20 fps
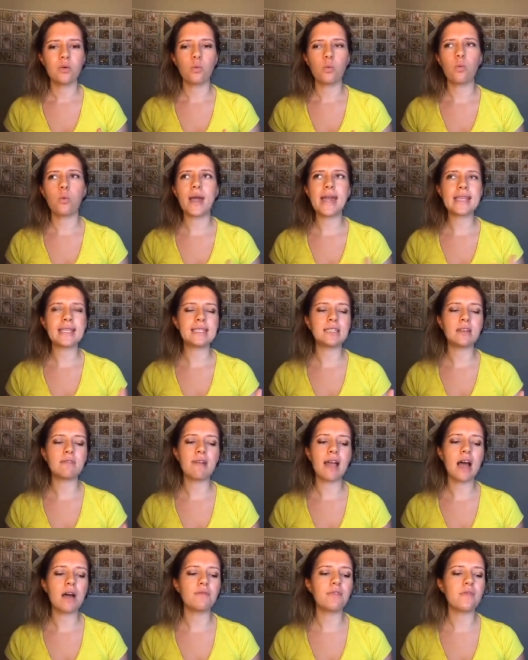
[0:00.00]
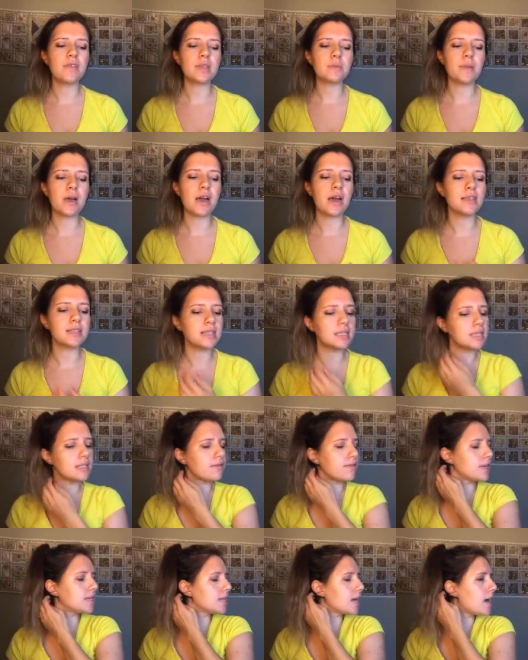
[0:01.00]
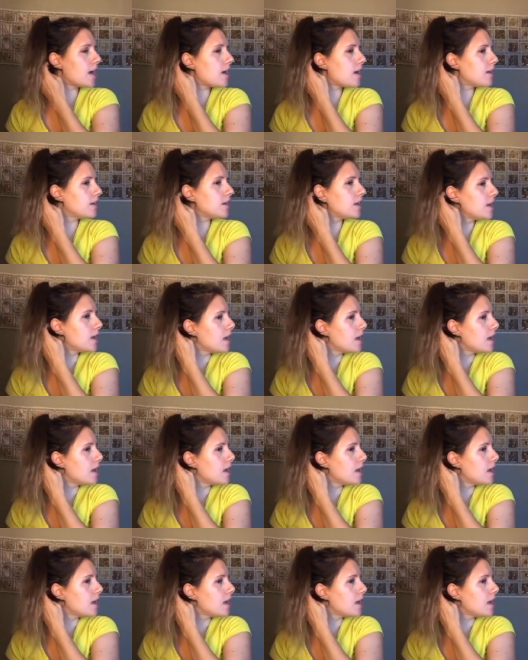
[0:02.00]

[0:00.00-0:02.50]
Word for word: waiting around for this person to return